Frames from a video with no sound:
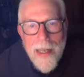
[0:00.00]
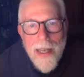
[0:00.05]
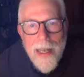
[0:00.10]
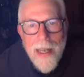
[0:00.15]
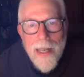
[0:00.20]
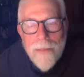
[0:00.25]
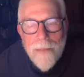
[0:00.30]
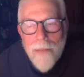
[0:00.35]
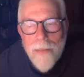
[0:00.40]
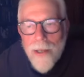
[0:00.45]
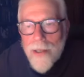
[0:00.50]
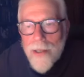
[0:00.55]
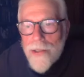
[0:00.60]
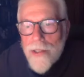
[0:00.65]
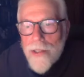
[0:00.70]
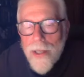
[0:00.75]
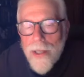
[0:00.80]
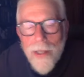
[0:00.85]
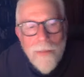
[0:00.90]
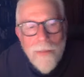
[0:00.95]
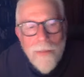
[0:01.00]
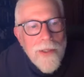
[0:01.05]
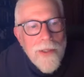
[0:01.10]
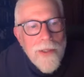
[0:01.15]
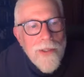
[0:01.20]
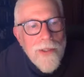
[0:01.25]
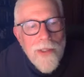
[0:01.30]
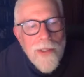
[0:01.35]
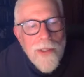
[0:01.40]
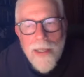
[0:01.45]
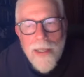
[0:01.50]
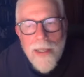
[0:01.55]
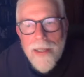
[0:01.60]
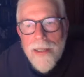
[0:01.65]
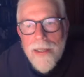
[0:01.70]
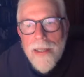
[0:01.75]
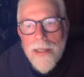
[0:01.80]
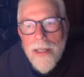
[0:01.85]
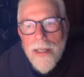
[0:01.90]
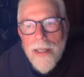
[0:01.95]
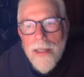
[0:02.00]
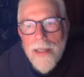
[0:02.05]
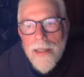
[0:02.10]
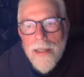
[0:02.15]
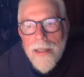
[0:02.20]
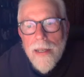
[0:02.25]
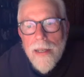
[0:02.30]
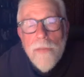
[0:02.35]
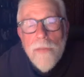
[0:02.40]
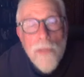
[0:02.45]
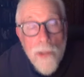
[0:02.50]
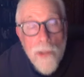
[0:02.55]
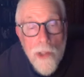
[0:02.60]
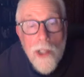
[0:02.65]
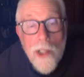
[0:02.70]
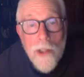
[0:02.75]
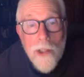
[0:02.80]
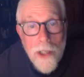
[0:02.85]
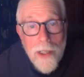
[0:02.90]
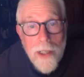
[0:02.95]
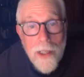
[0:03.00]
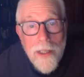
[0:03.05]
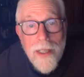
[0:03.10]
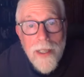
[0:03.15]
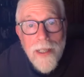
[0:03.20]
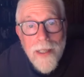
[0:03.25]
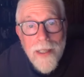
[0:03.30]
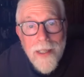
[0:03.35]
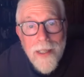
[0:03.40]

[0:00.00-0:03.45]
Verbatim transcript: And Marisol was a physician,